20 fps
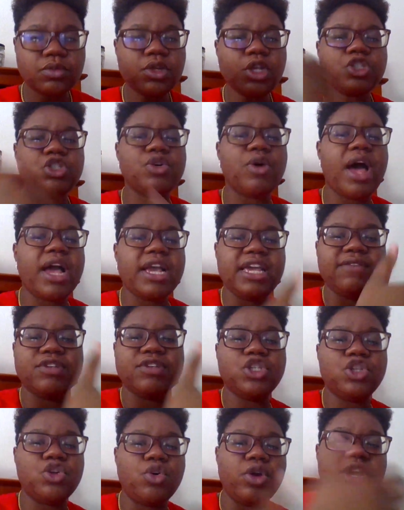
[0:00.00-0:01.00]
So I give a
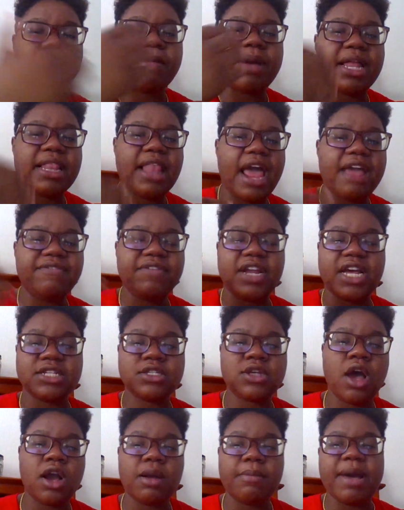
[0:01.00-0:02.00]
story of my life and I
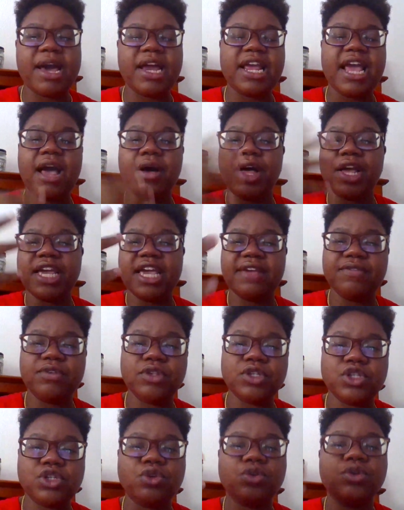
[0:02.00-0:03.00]
talk about it, how I gave you
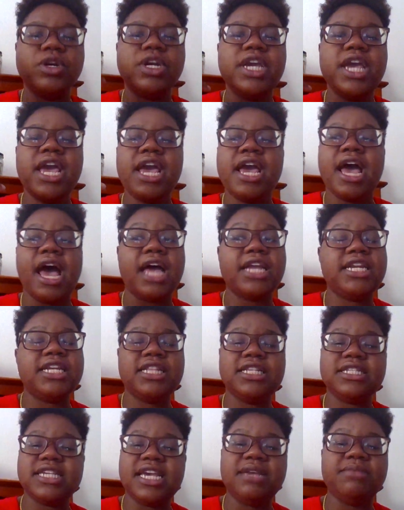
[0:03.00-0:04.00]
the story. I did
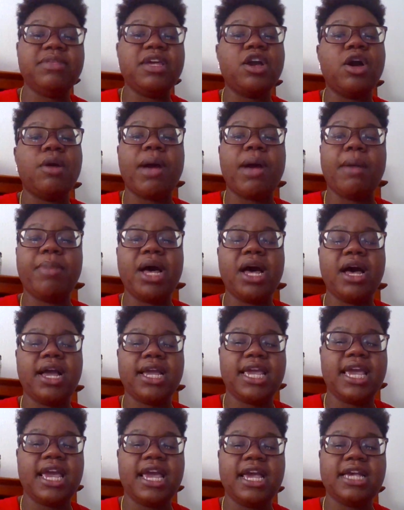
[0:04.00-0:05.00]
the same thing on my
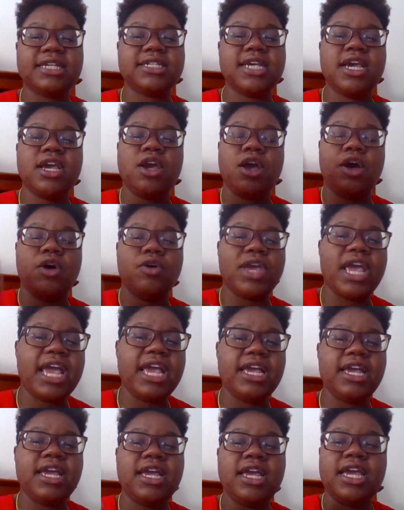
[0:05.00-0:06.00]
podcast.
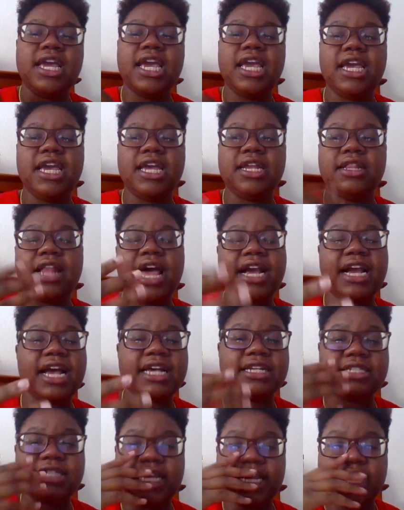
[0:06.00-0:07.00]
Okay. And like I
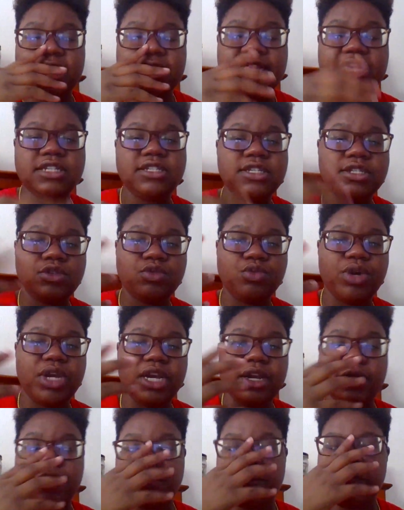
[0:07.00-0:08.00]
said, this is
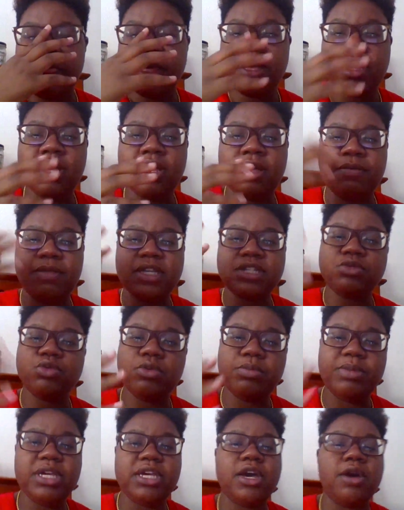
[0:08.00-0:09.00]
where this will
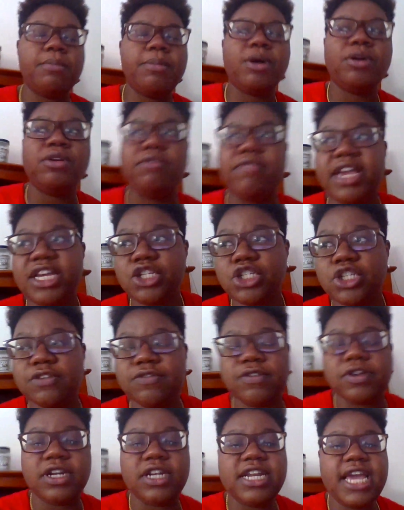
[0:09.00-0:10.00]
be your motivation
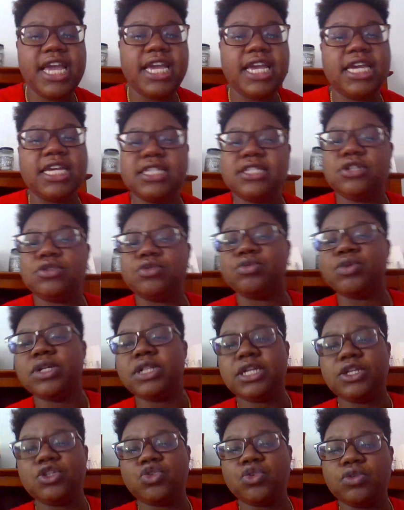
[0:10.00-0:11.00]
for the day, is to
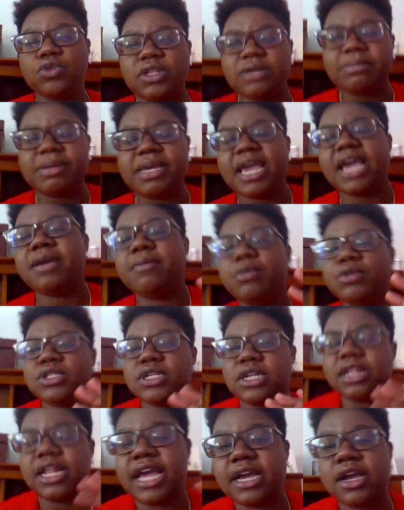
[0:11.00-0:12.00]
really truly be able
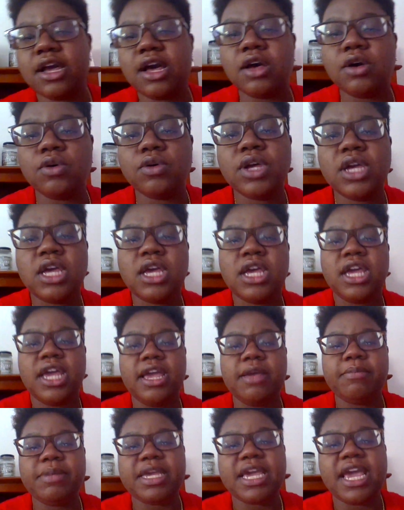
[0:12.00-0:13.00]
to let go
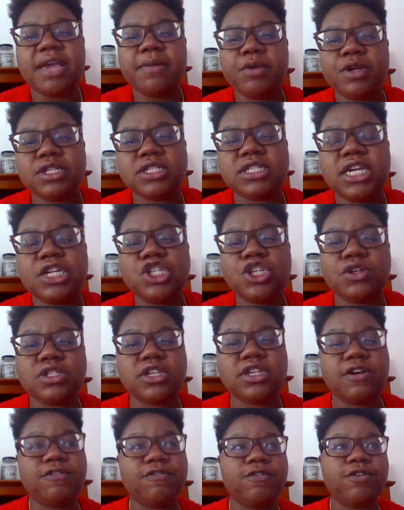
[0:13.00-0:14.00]
and be able to set
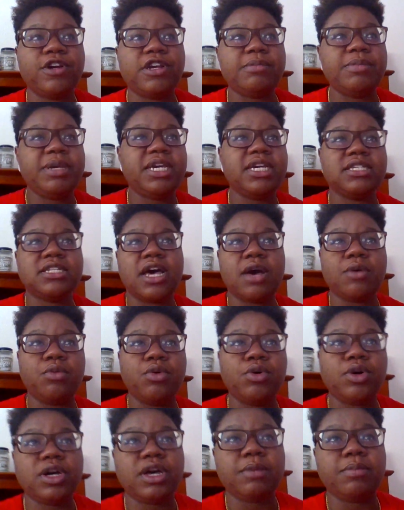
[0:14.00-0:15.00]
yourself free. Because I
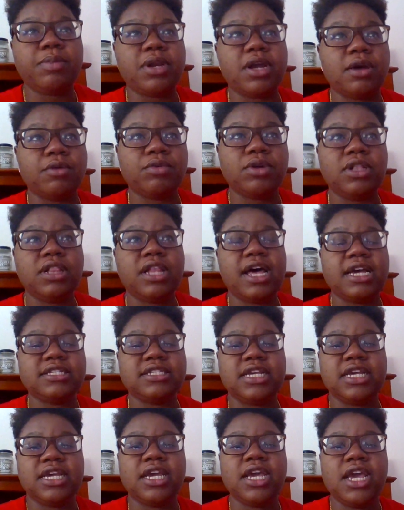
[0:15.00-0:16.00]
woke up and I
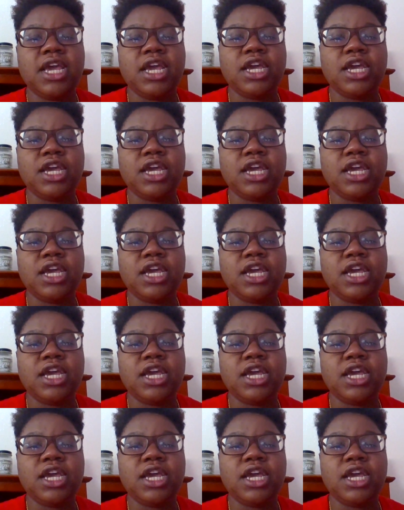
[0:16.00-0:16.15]
realized that,